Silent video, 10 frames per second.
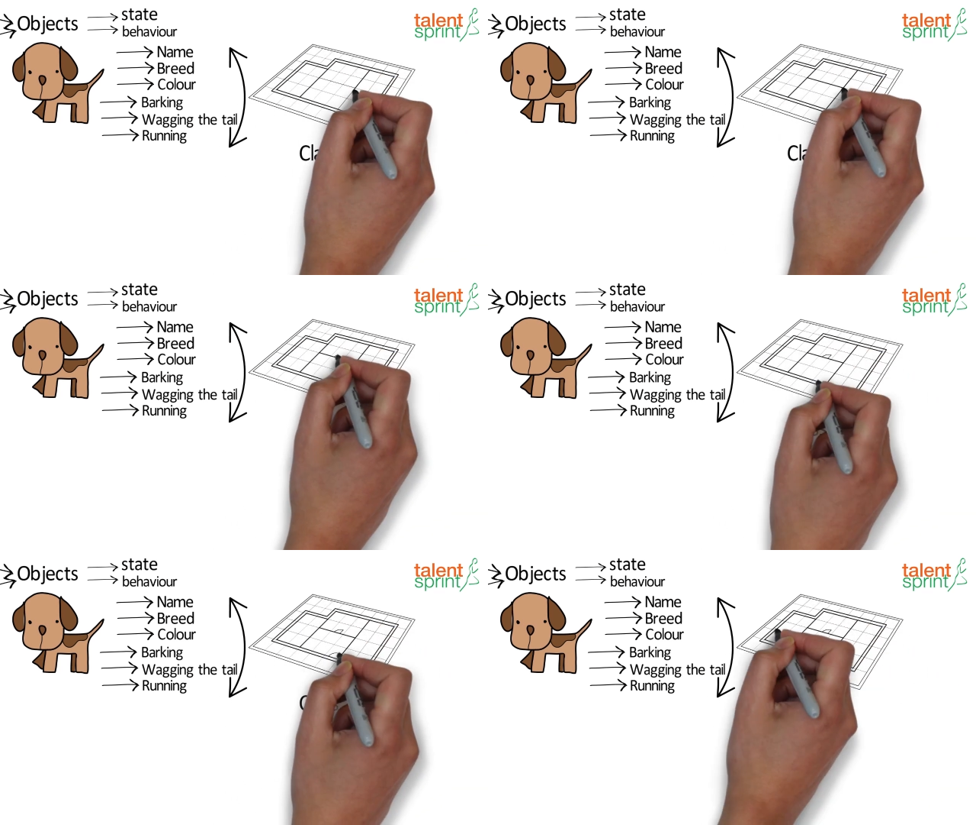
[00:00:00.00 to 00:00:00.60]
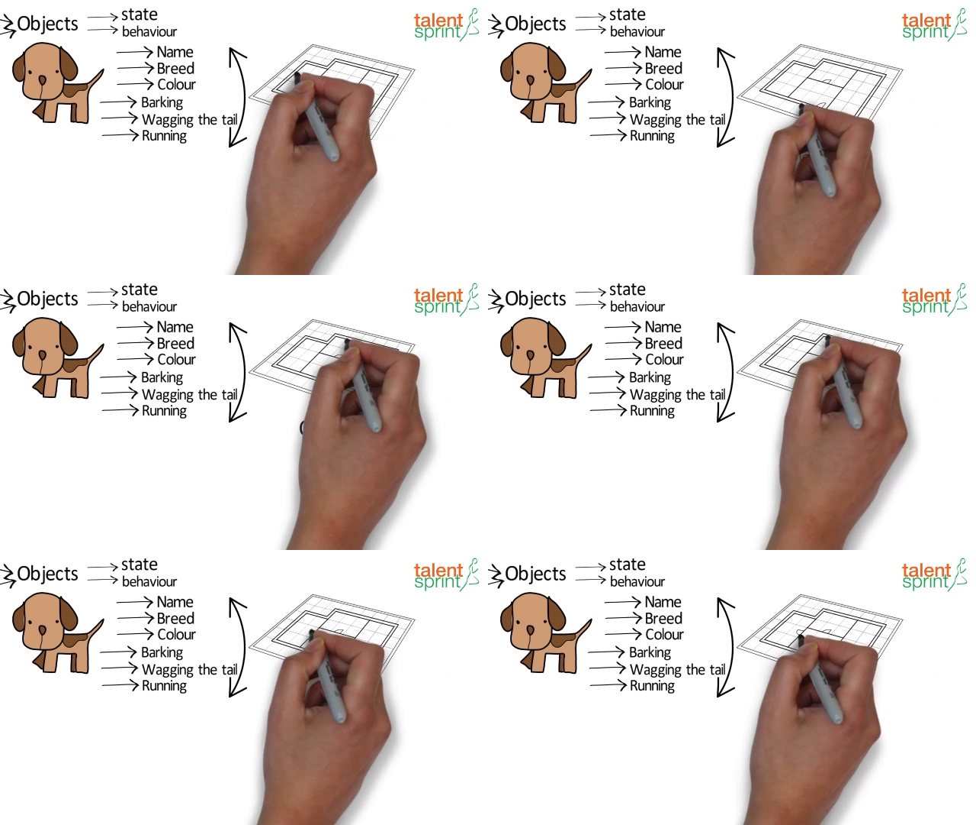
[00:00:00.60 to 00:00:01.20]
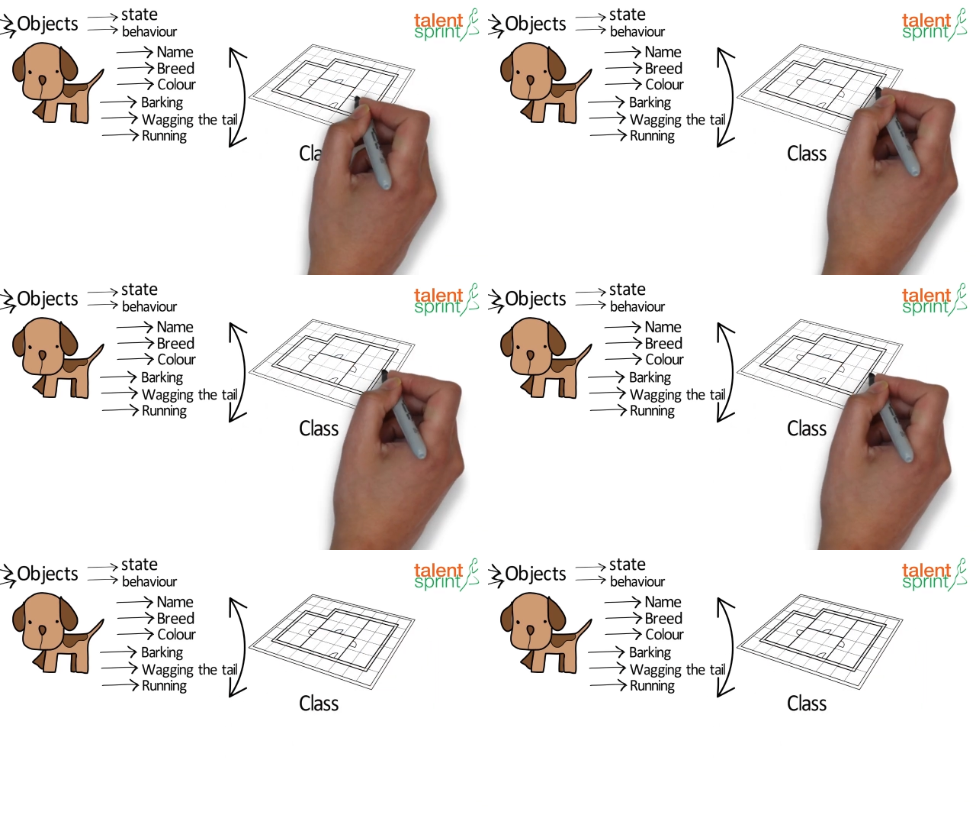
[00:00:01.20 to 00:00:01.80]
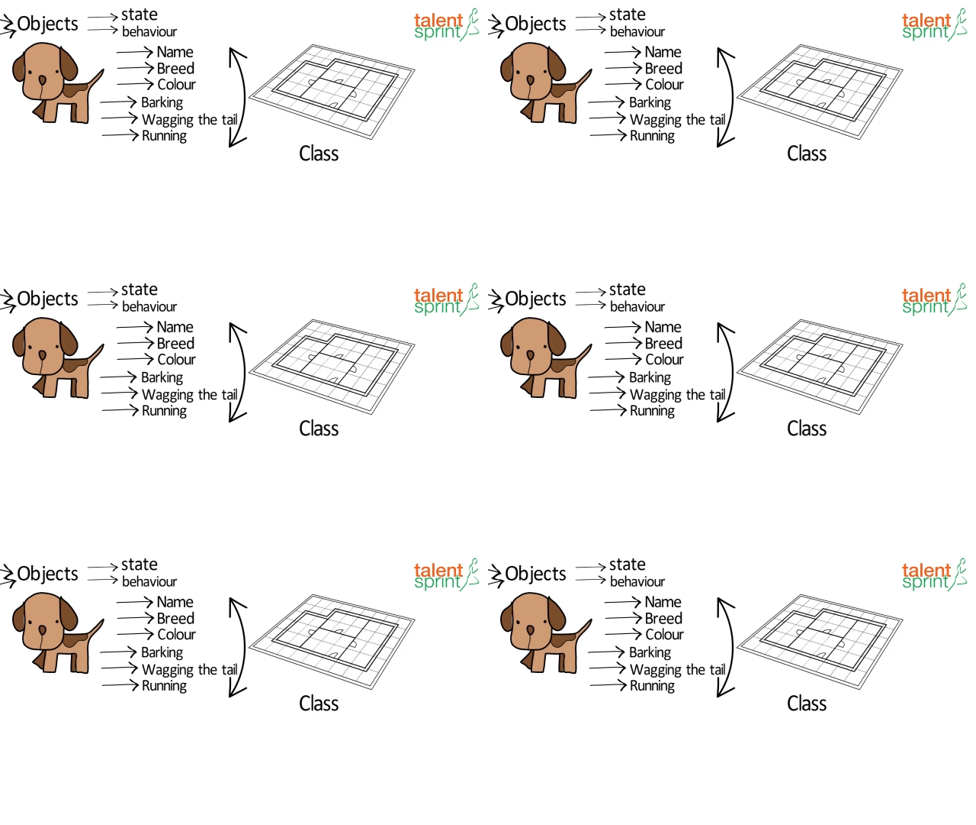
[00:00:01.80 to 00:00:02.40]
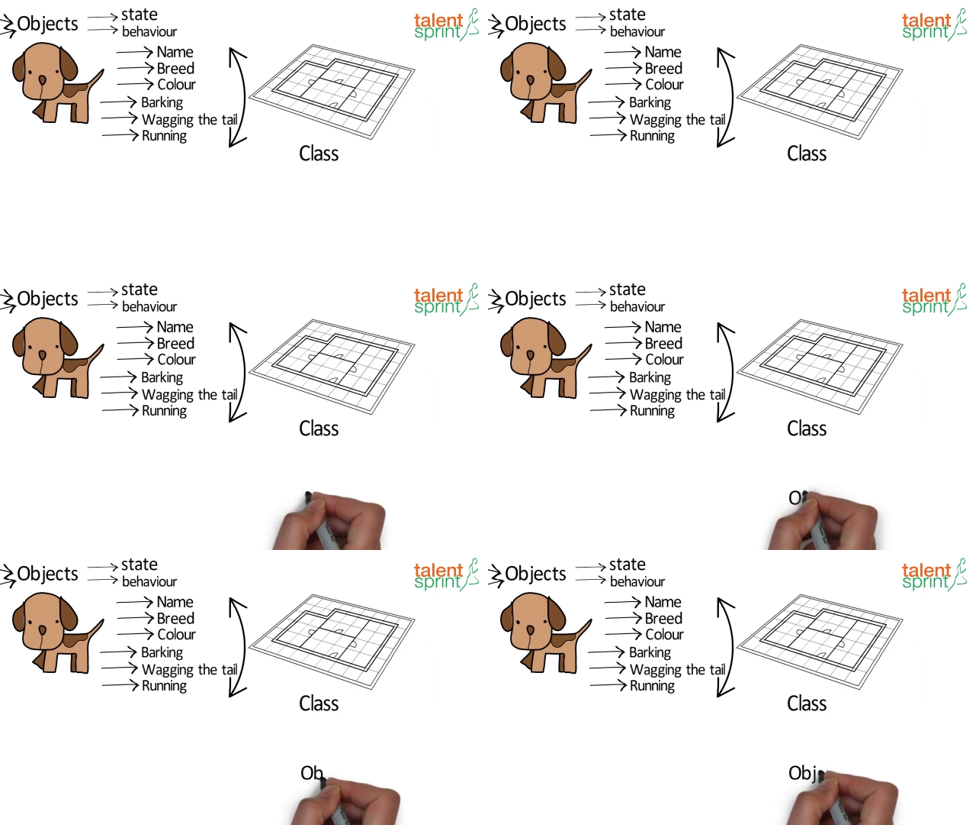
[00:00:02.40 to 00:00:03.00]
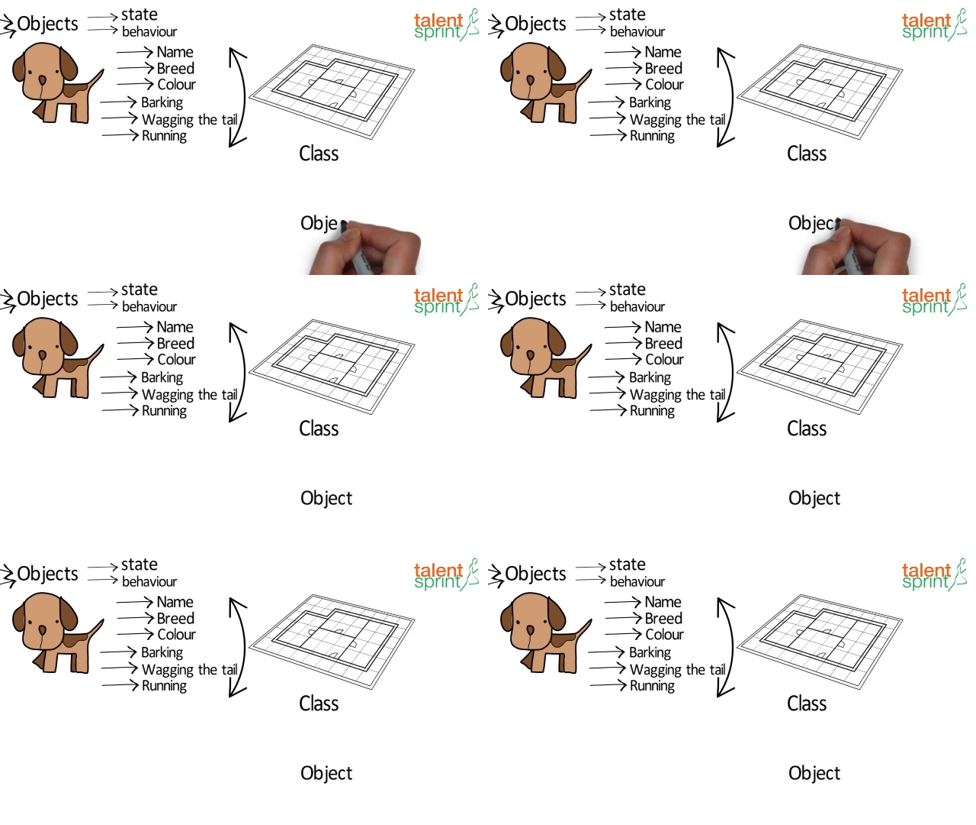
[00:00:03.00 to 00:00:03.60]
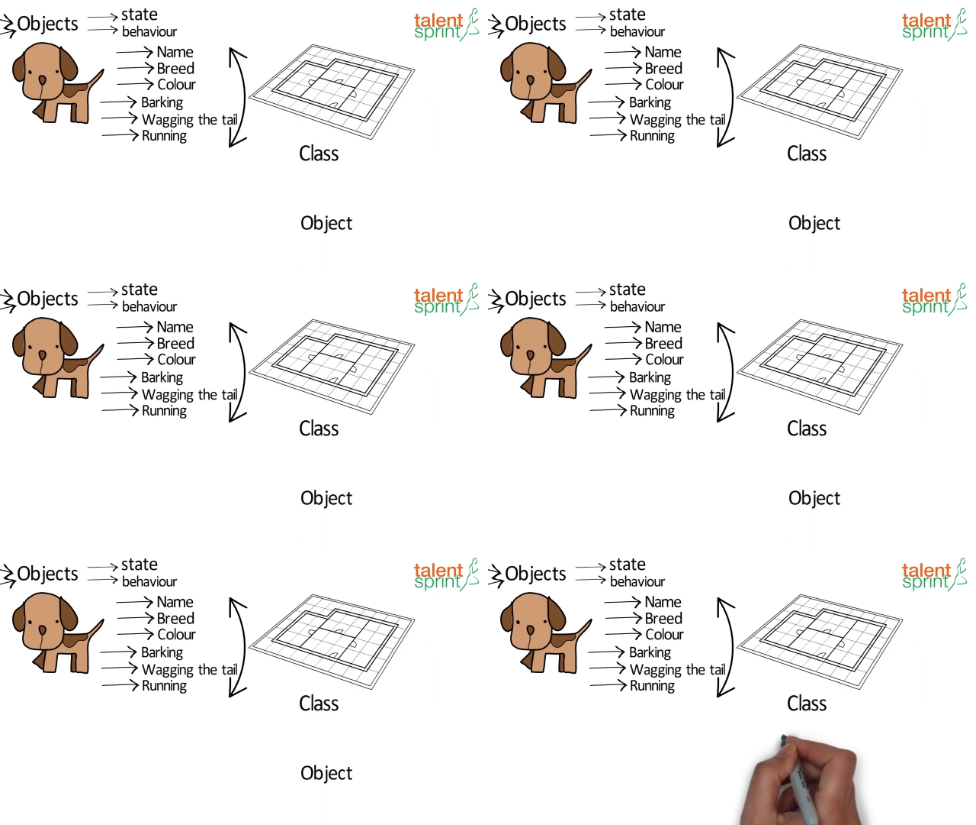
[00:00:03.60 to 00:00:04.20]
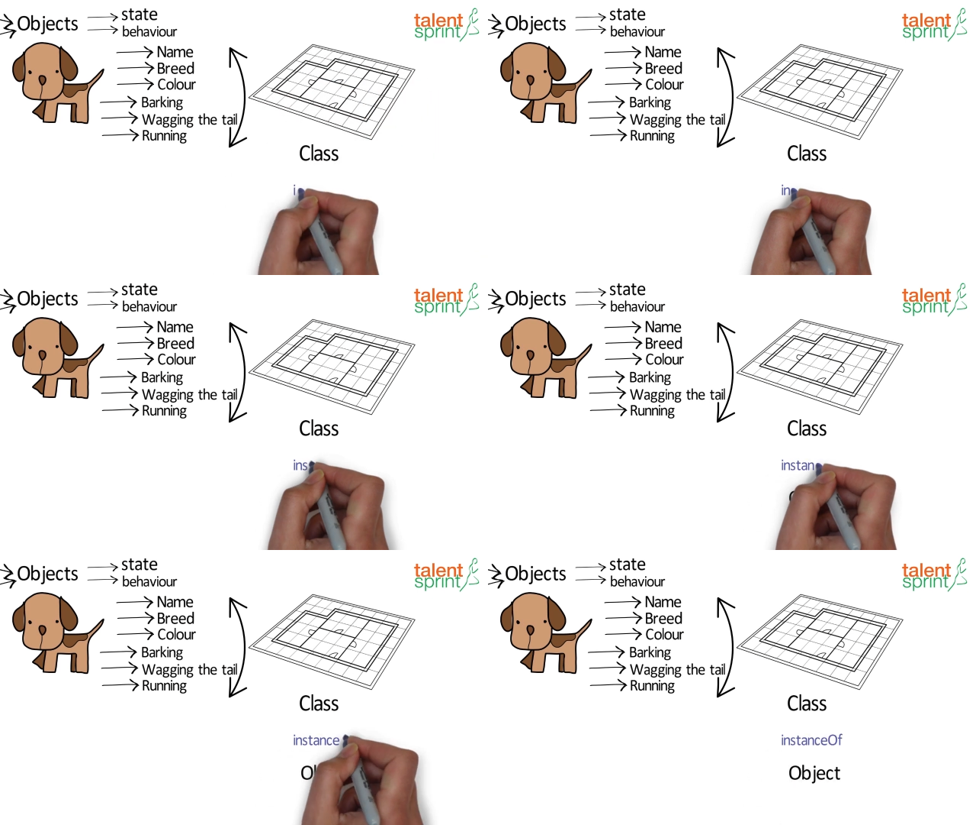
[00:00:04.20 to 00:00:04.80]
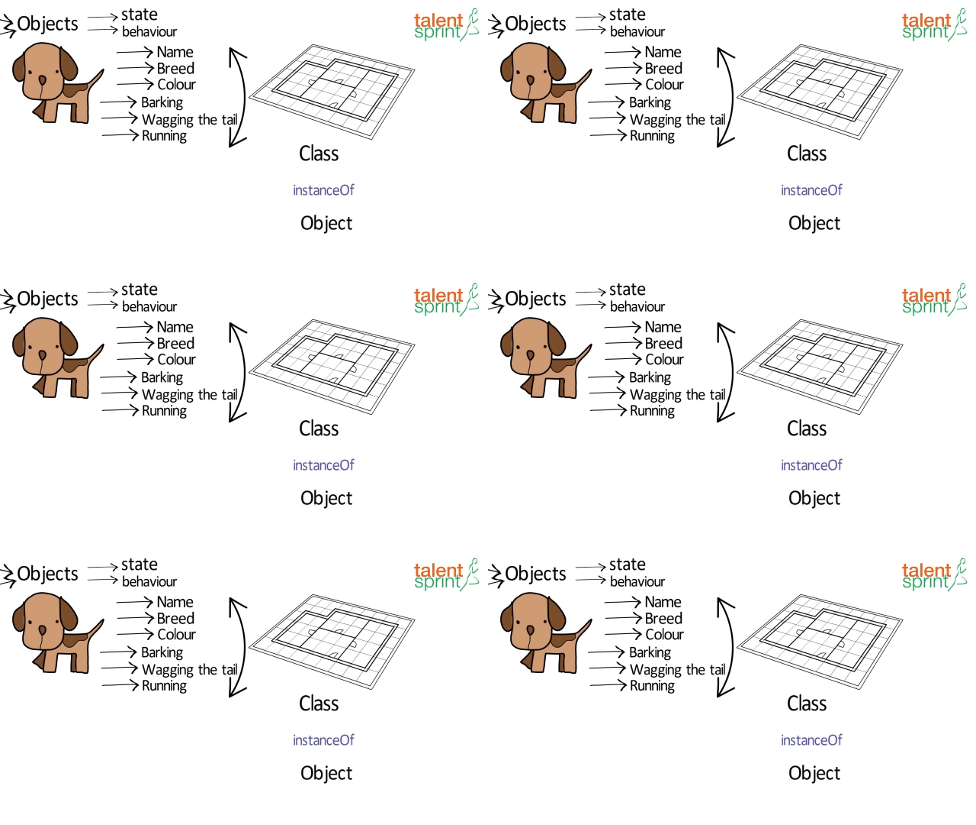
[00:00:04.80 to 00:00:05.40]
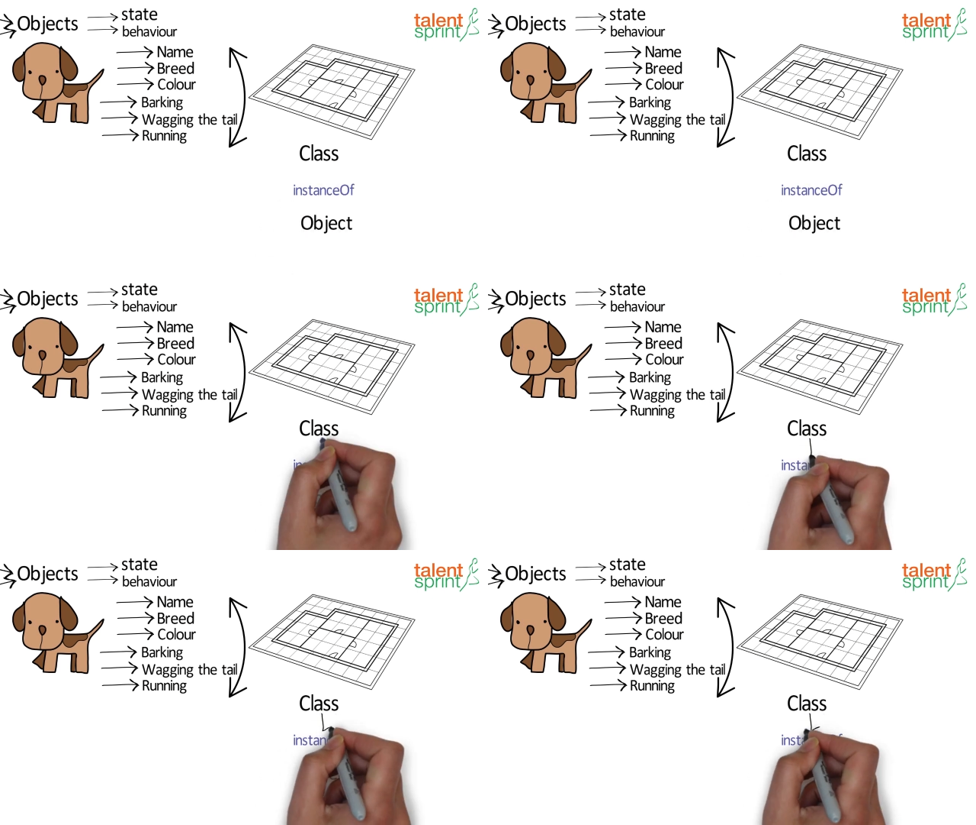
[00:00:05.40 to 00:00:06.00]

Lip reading: (no speaker visible)